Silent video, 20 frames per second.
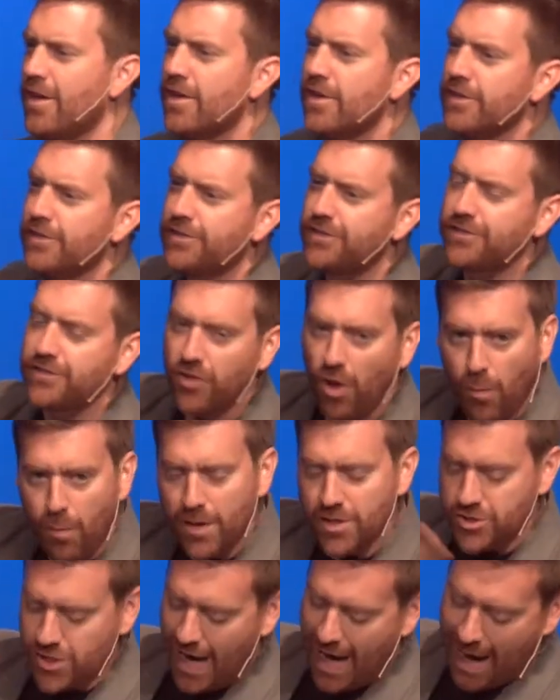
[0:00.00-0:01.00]
So
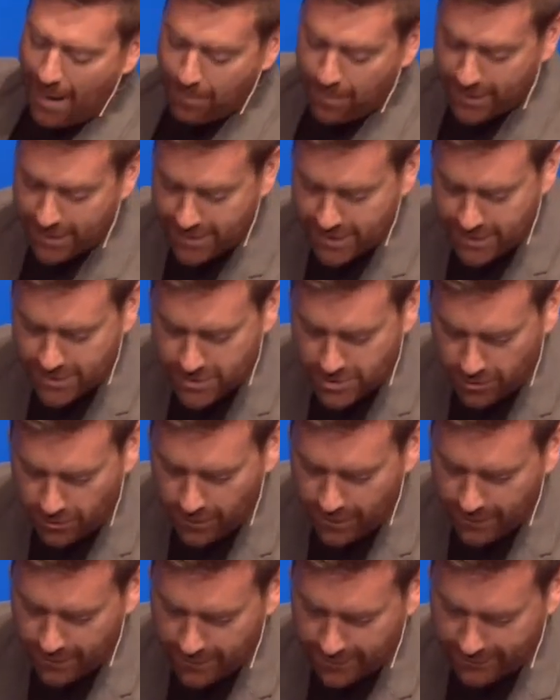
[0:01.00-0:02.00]
much happened
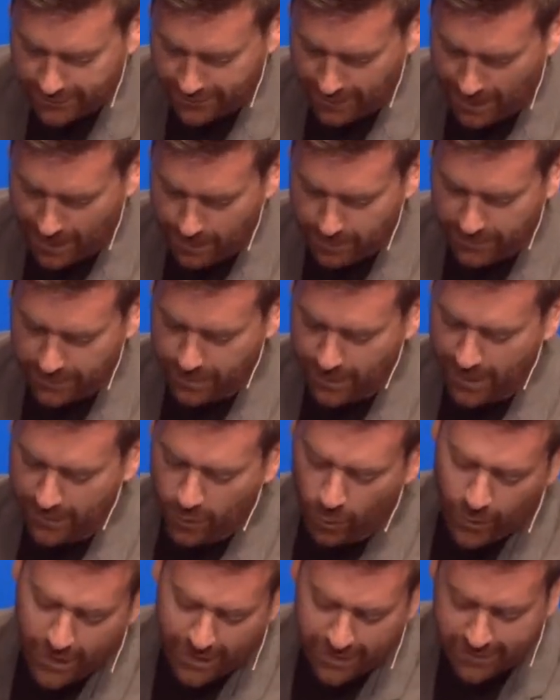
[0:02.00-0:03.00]
during this time span
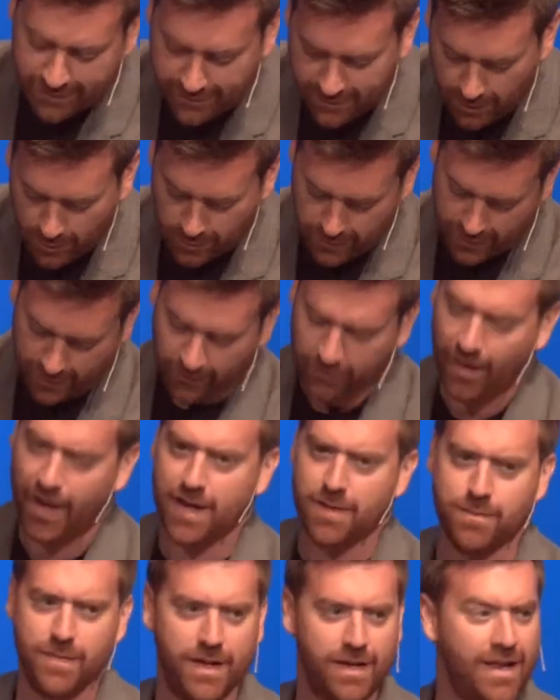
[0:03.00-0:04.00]
that we consider the
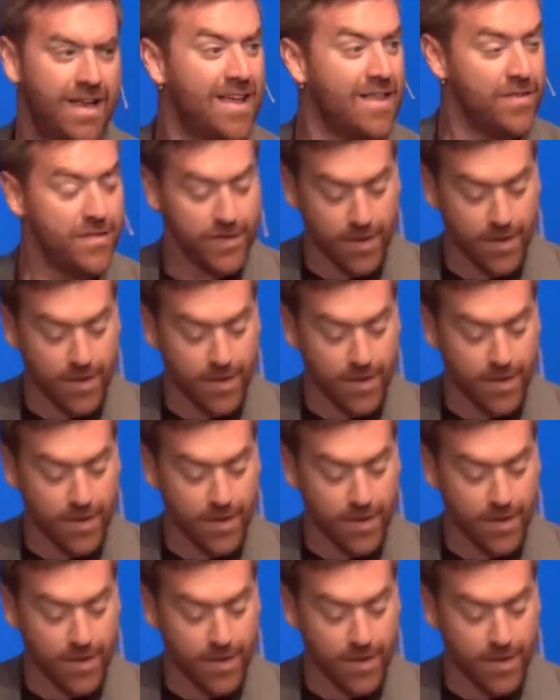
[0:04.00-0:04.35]
Enlightenment. The